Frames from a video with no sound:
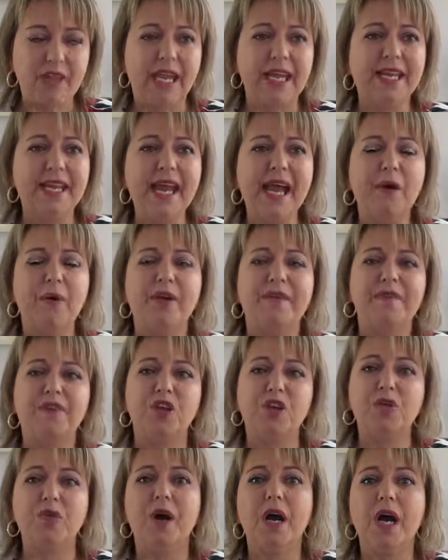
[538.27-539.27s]
Now, if
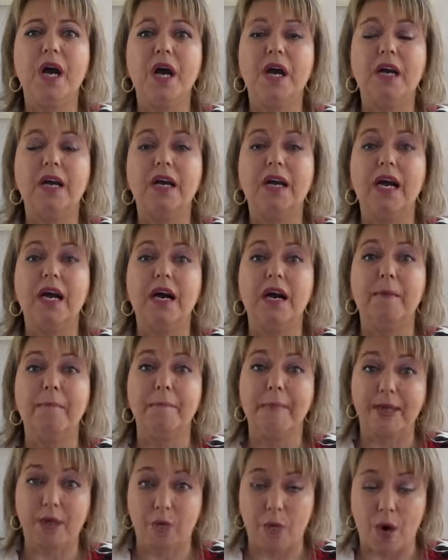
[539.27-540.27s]
you are a
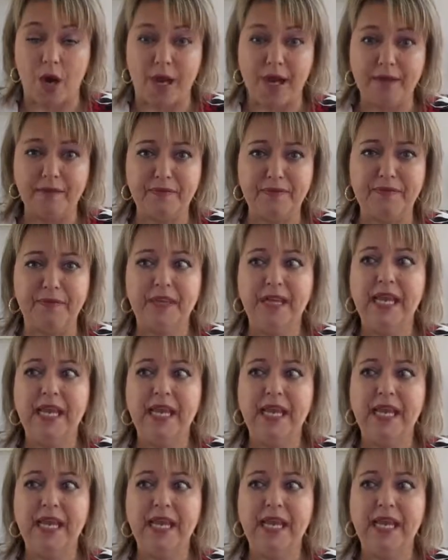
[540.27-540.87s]
midwife